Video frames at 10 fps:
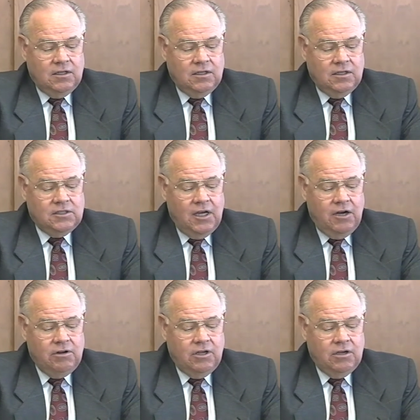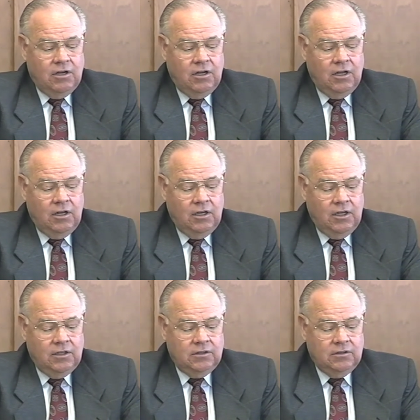As I recall,
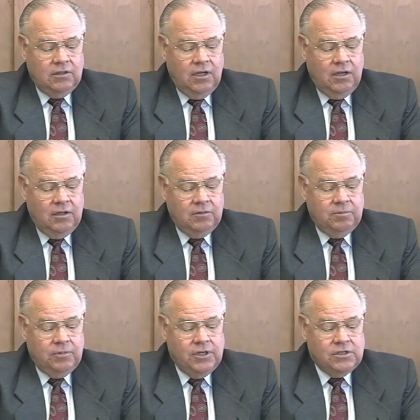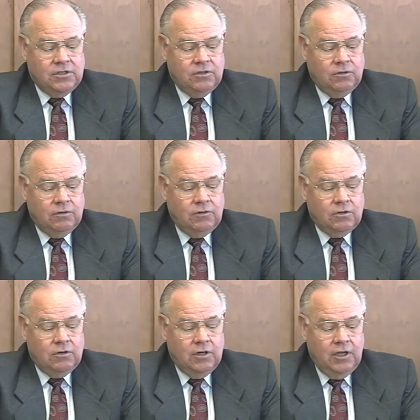uh, uh, President Orville
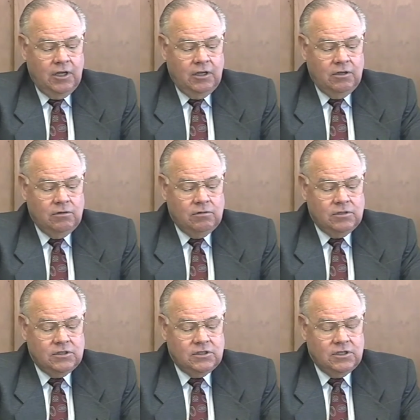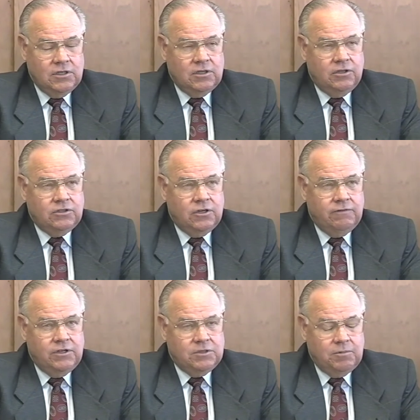Carnahan, who was
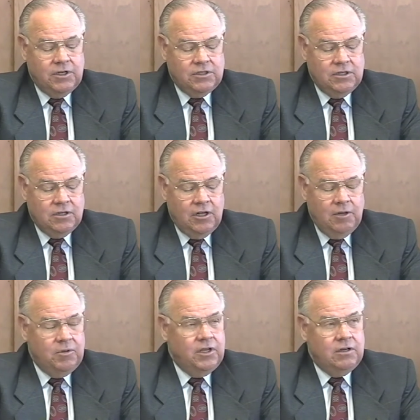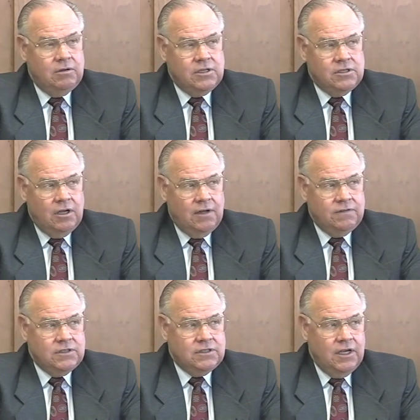serving as president, called me into his
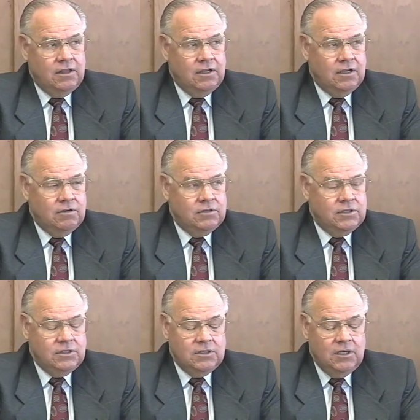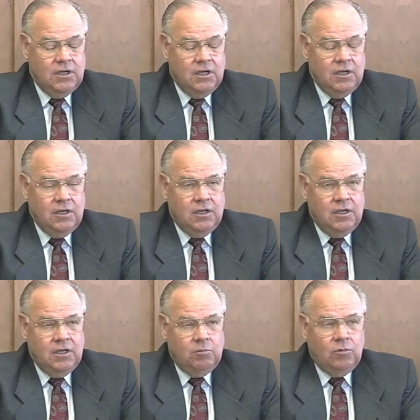office, I think it was
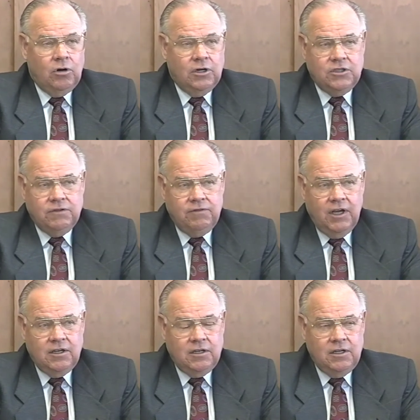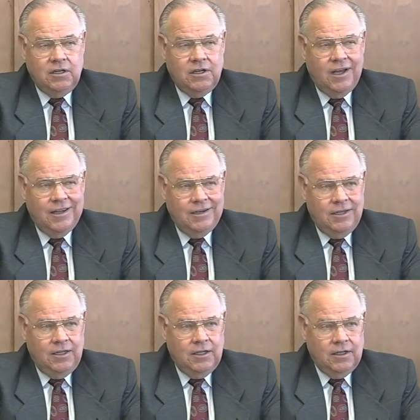in March of 1990,